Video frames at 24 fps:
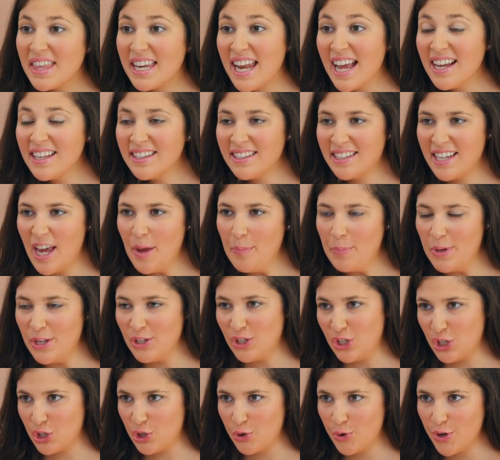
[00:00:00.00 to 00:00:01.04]
The next step
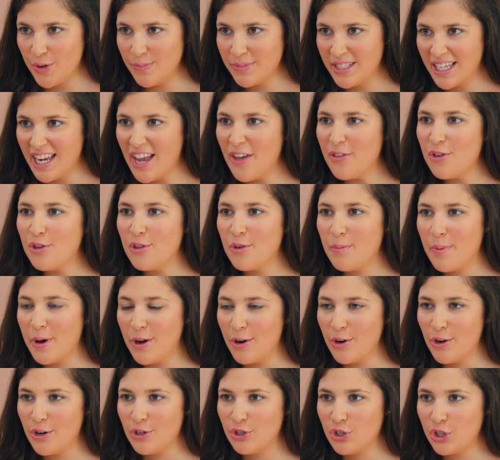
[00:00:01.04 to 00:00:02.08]
is to cream together the
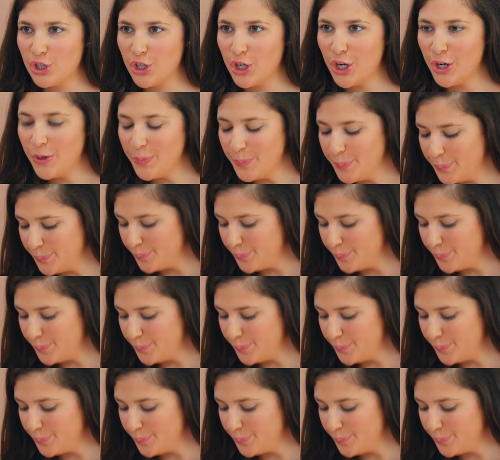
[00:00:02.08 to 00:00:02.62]
butter and sugar.